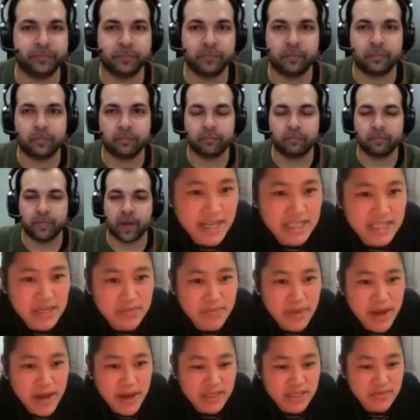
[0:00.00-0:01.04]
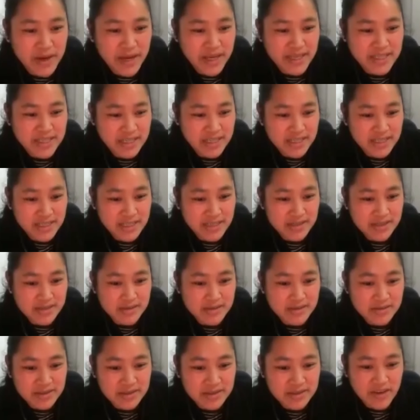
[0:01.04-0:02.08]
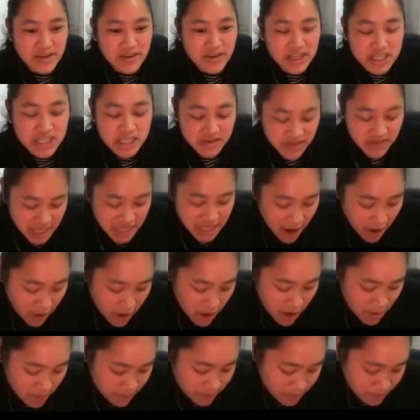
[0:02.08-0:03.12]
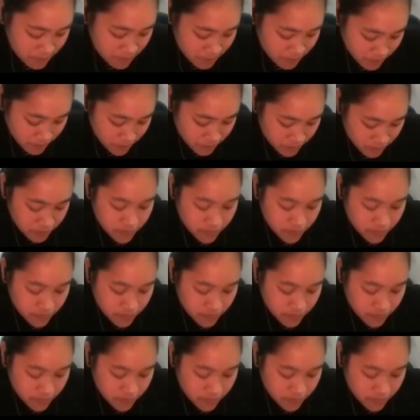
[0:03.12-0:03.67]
All right, Karthik, back to basics. Definition of CRM.